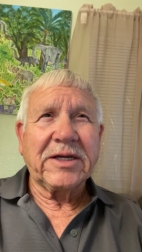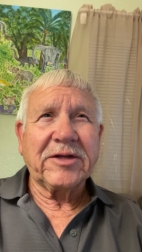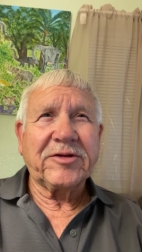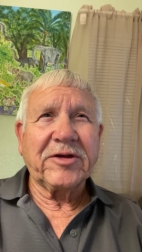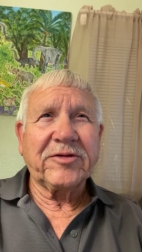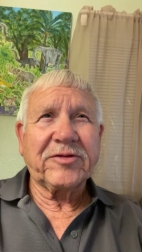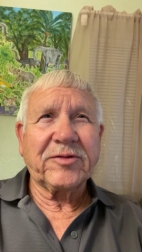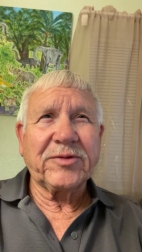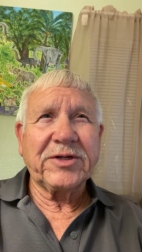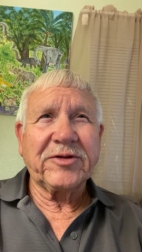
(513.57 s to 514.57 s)
It
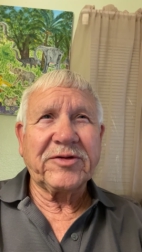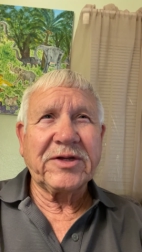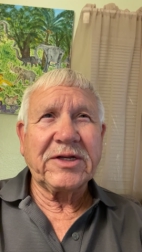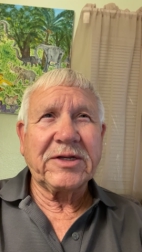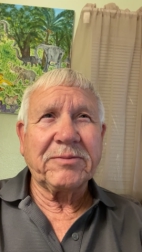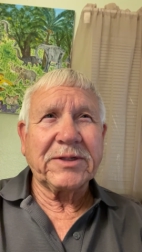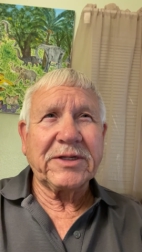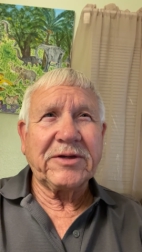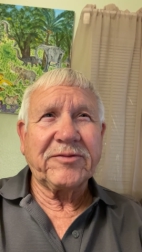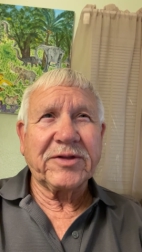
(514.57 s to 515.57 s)
just, we just need to
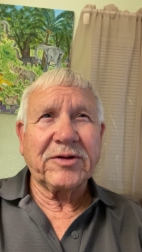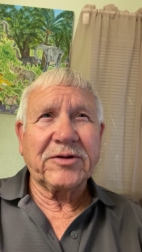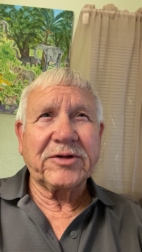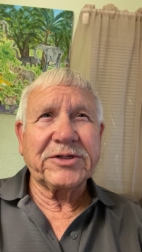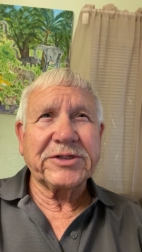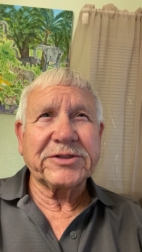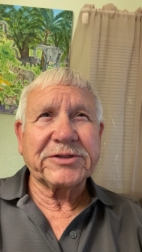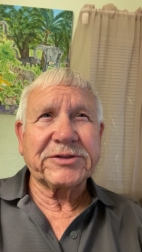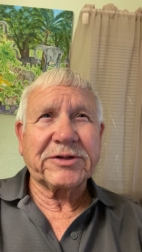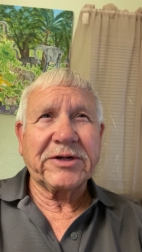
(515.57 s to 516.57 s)
believe in the Lord
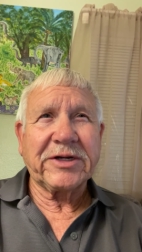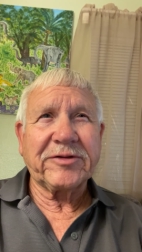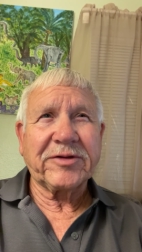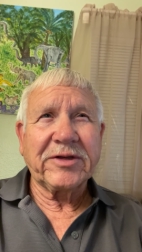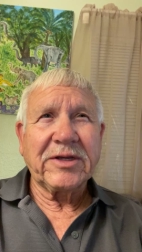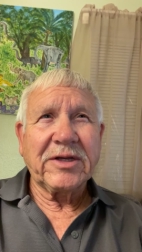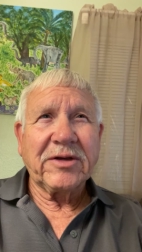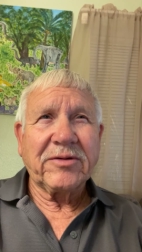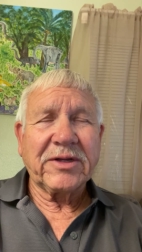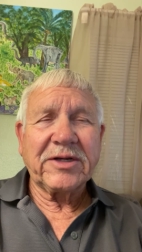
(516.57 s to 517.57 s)
Jesus Christ.
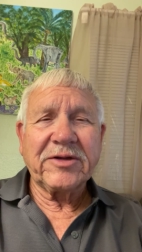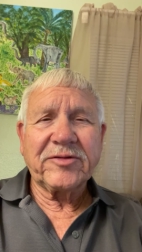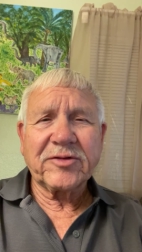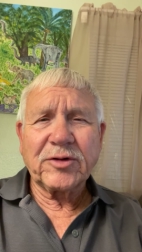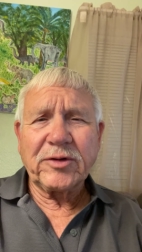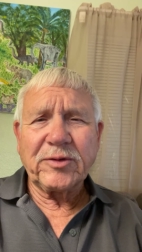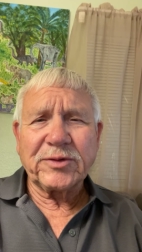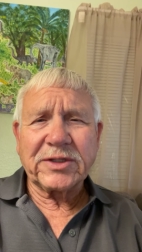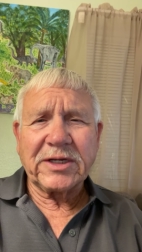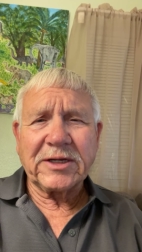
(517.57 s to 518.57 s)
Well, I
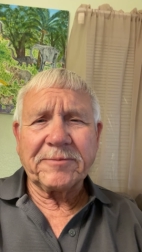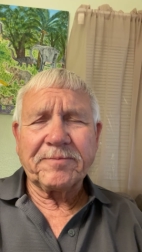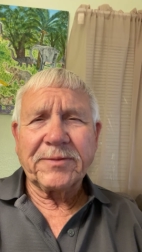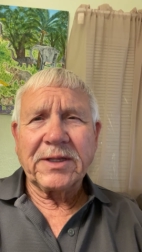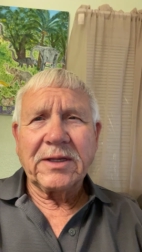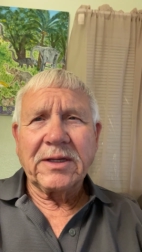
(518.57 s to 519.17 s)
disagree with that.